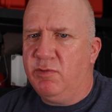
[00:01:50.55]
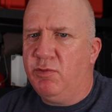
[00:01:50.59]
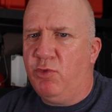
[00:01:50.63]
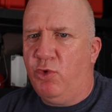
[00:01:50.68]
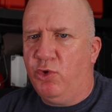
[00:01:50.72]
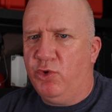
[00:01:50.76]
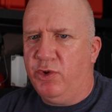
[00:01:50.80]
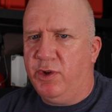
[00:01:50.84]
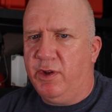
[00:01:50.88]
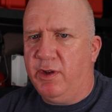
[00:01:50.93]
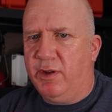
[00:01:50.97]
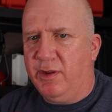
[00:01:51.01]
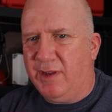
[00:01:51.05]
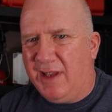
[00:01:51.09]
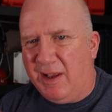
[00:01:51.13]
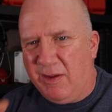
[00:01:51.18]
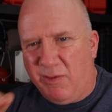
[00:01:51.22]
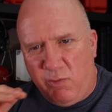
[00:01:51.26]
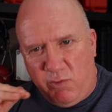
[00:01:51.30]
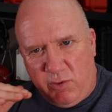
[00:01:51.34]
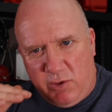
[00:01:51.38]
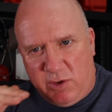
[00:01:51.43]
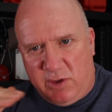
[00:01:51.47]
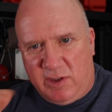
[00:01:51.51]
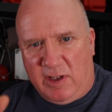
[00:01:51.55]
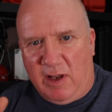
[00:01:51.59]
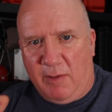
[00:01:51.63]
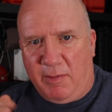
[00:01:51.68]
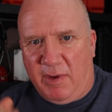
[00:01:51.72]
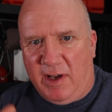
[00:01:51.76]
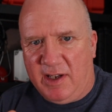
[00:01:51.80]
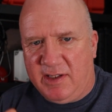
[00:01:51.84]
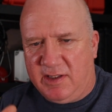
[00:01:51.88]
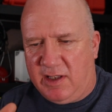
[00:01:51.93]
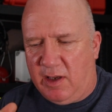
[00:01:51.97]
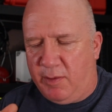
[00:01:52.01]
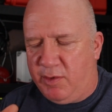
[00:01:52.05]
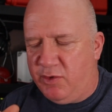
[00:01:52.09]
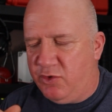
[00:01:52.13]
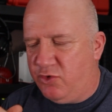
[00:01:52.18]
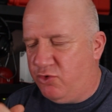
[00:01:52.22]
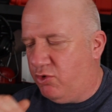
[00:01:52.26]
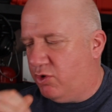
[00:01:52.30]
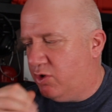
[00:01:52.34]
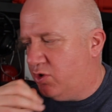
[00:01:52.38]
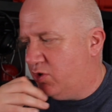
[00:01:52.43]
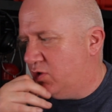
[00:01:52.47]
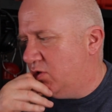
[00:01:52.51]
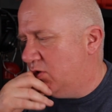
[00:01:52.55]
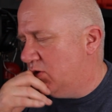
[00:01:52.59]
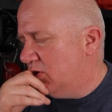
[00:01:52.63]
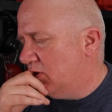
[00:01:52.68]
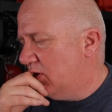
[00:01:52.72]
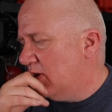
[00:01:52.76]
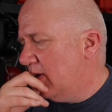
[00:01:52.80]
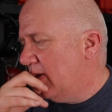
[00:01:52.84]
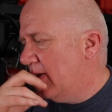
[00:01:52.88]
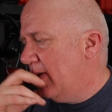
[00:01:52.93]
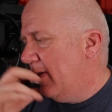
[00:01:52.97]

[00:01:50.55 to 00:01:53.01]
more than step-by-step instructions.